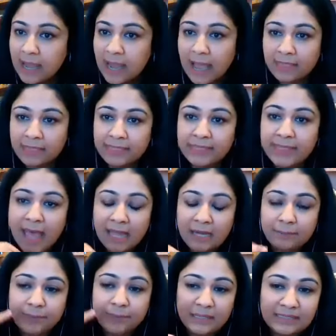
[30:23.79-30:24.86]
And
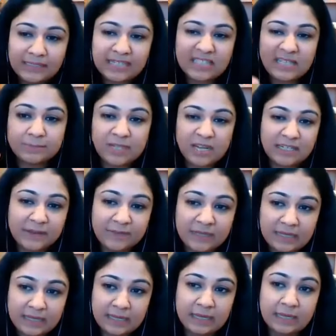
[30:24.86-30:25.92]
that builds a
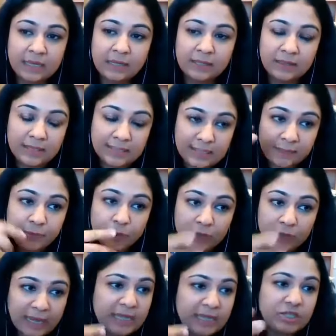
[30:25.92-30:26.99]
subjectivity, this
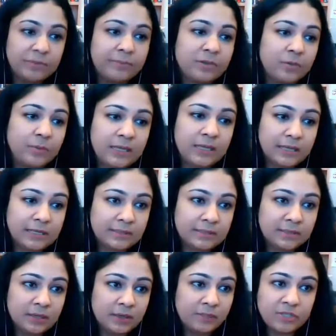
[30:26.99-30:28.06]
communication between us,
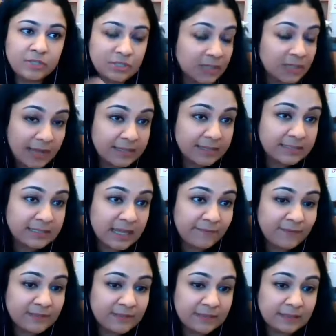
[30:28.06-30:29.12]
which is not in the same
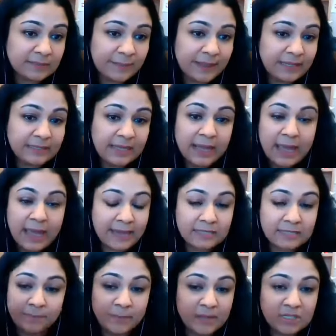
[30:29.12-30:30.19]
physical space, and
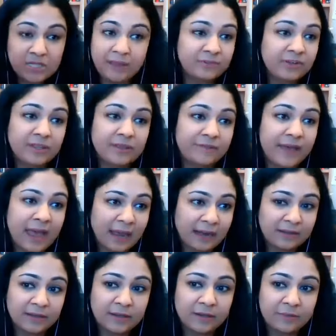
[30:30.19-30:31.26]
it's much after the
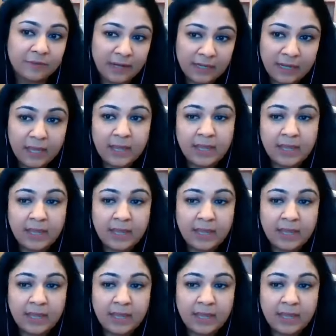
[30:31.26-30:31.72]
fact, right?